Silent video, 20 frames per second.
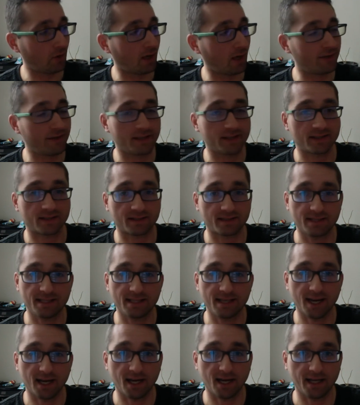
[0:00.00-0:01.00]
on this
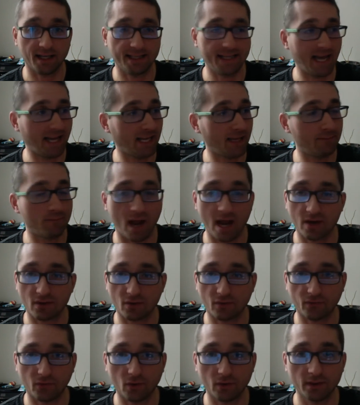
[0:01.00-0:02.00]
Yeti
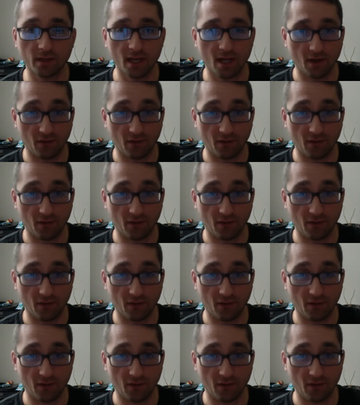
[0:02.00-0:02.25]
microphone,